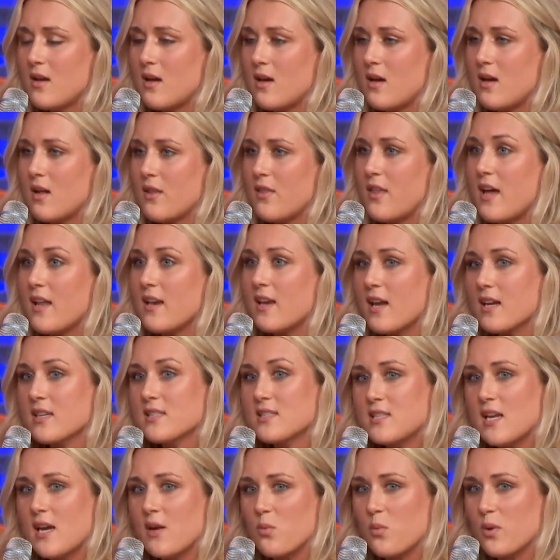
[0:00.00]
That
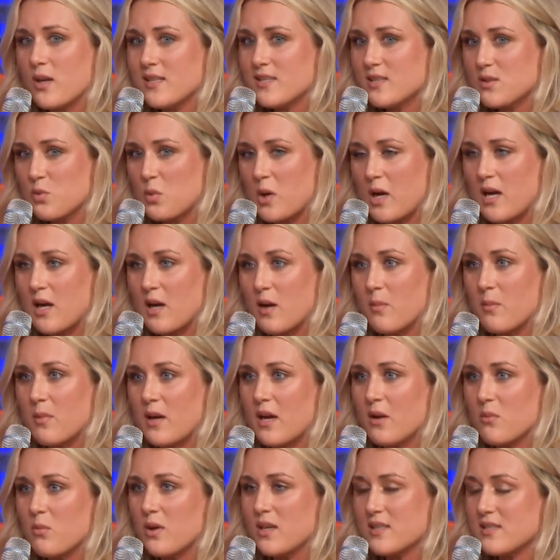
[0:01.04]
next day, we swam
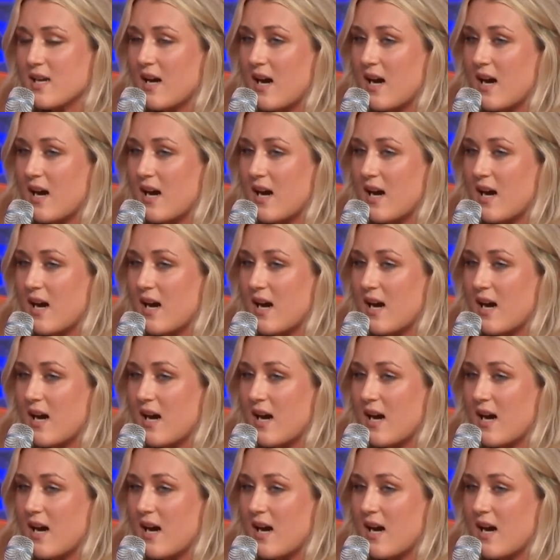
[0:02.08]
and we